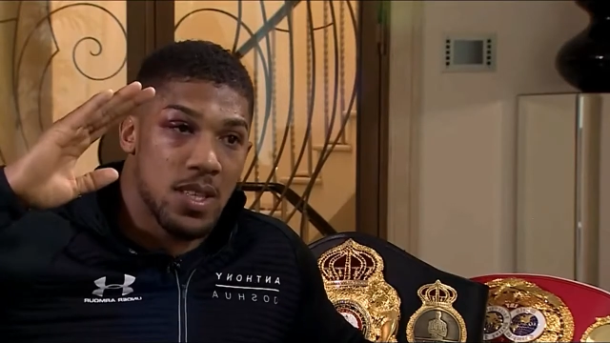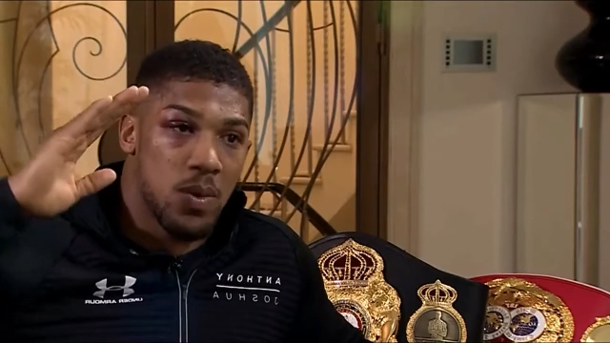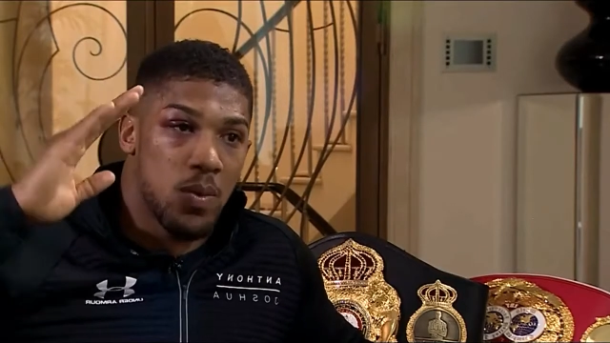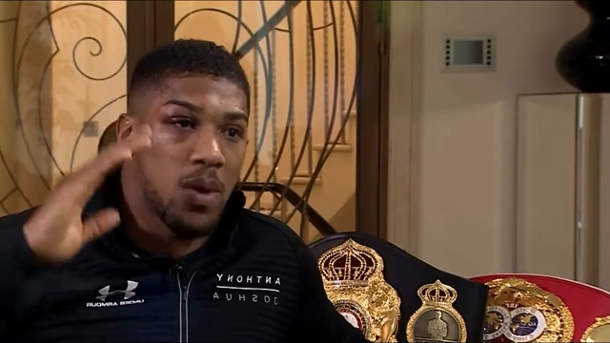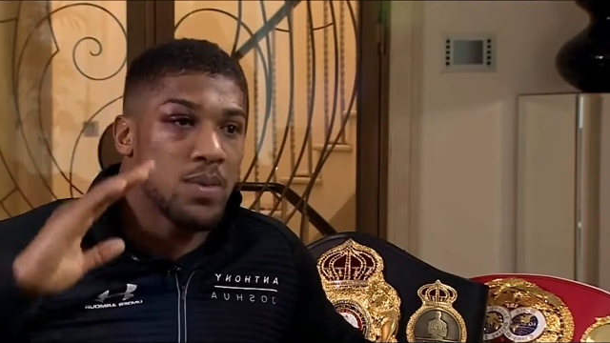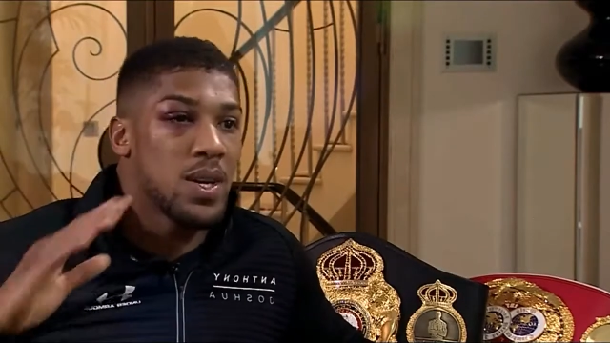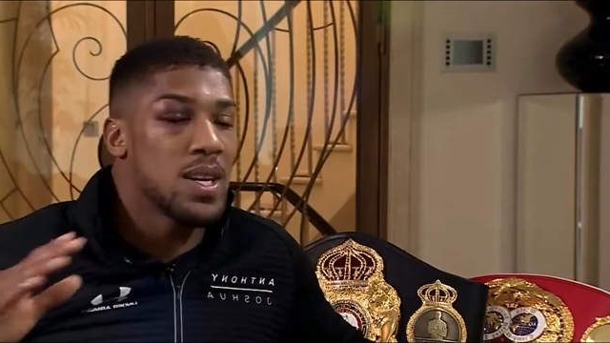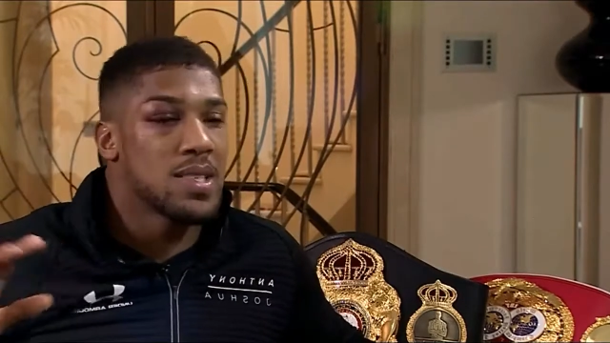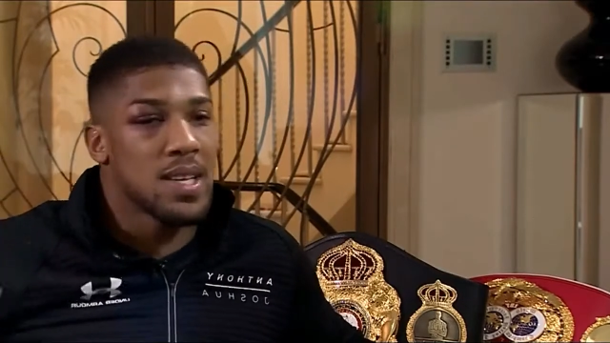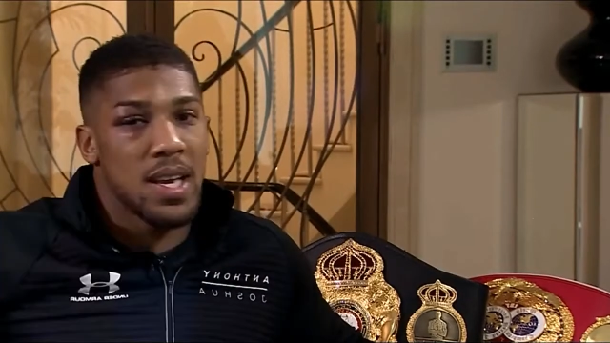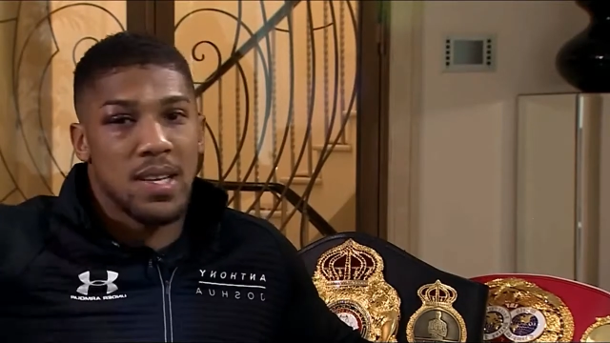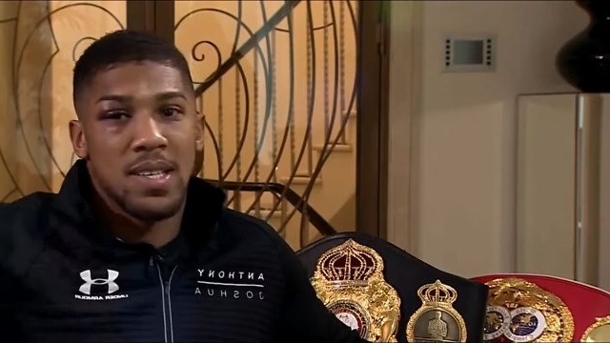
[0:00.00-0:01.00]
But what I'm trying to
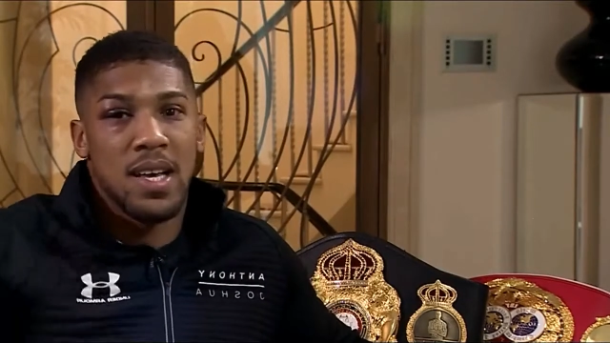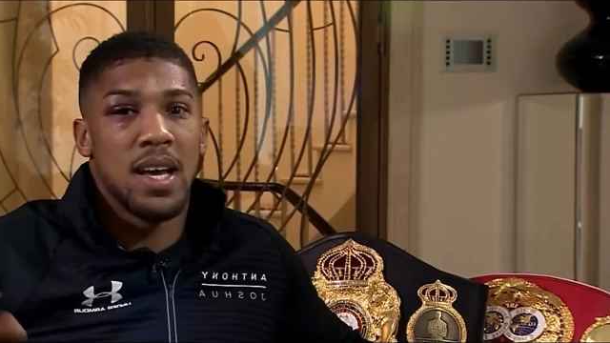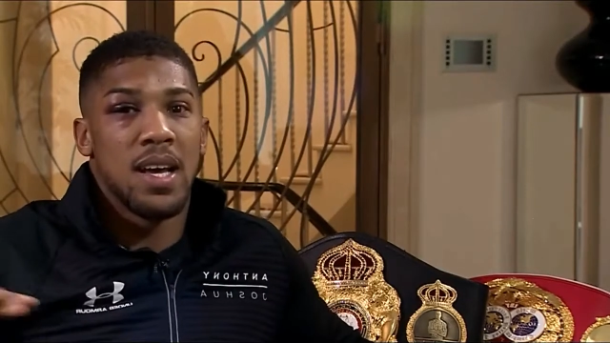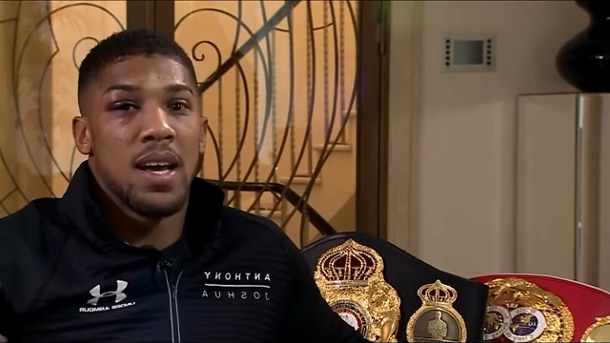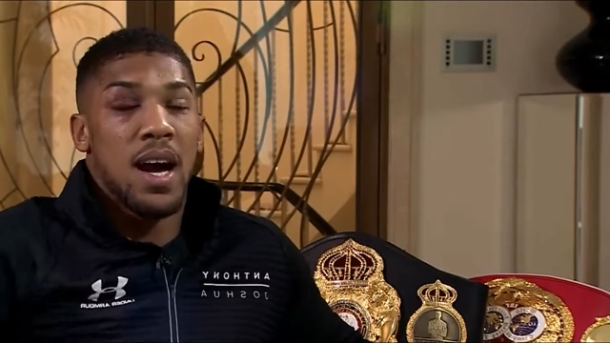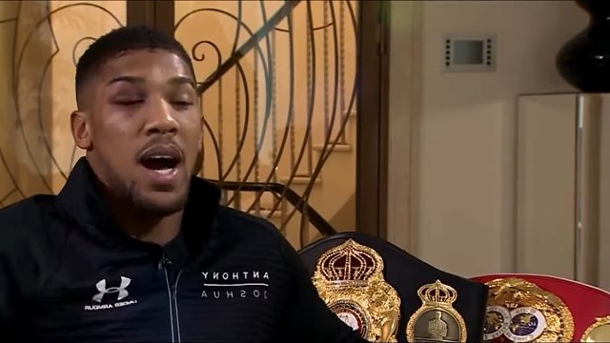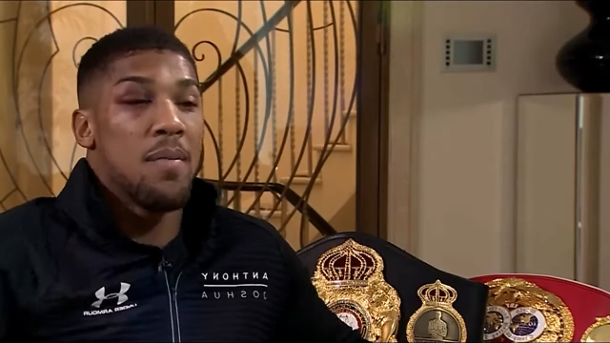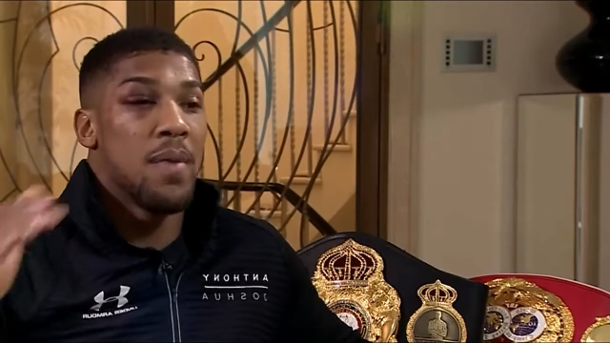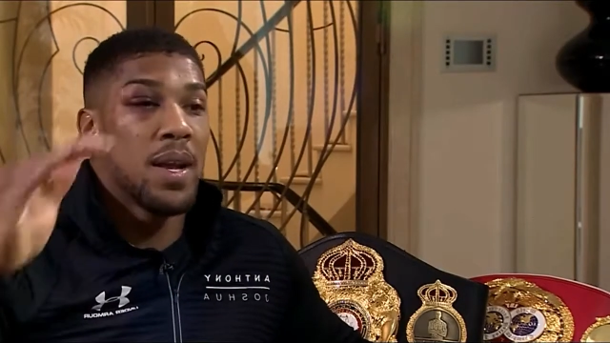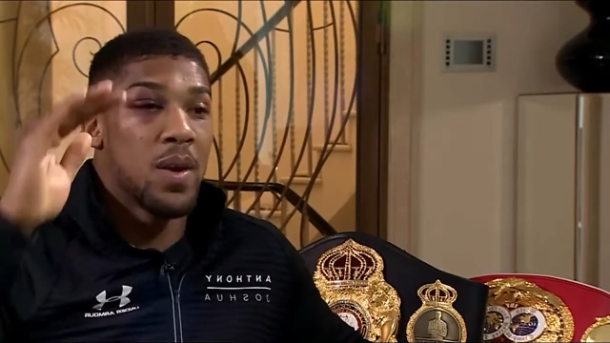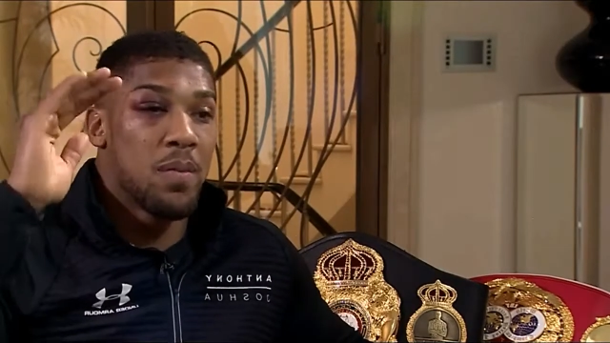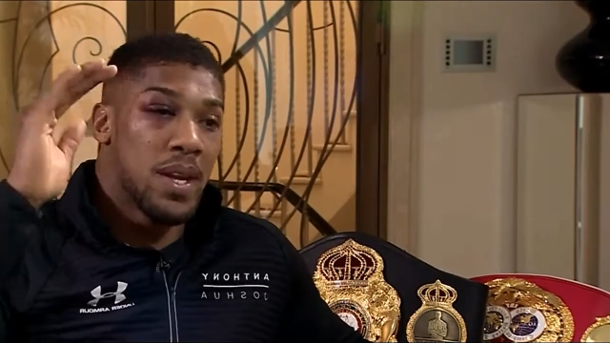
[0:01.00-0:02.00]
say is that I may
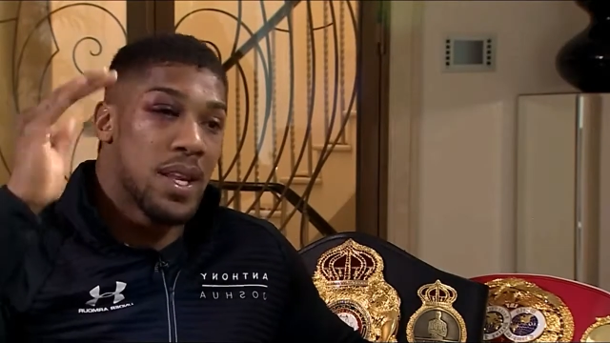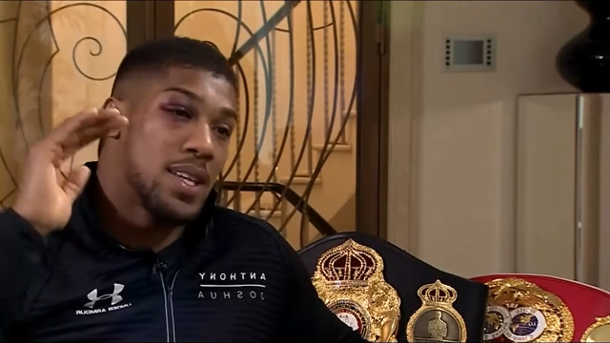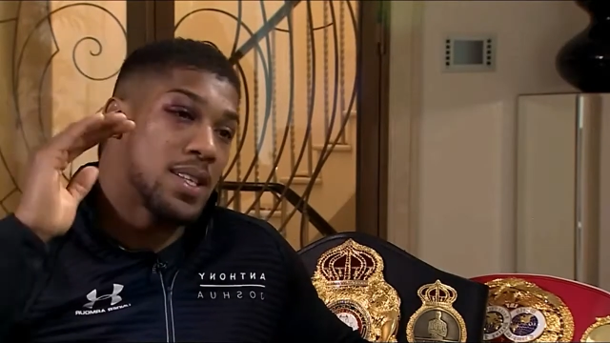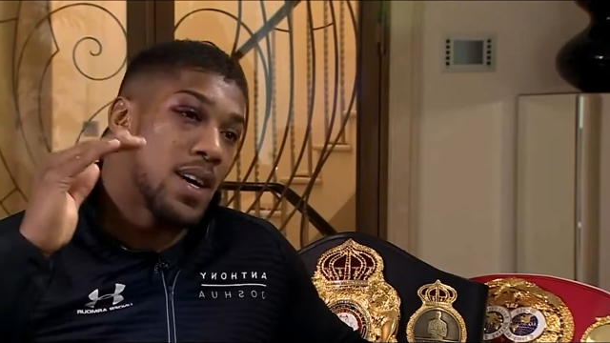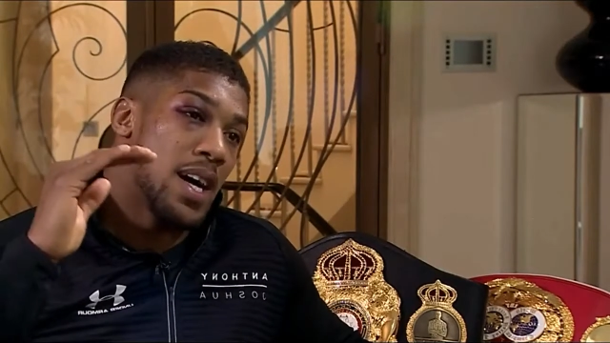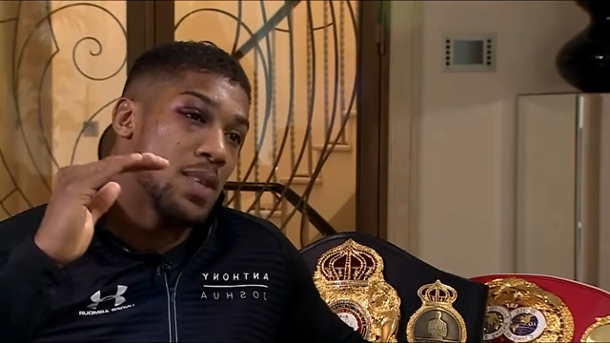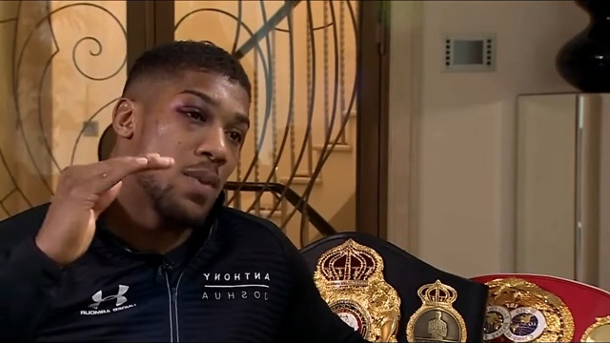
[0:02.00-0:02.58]
not be these guys,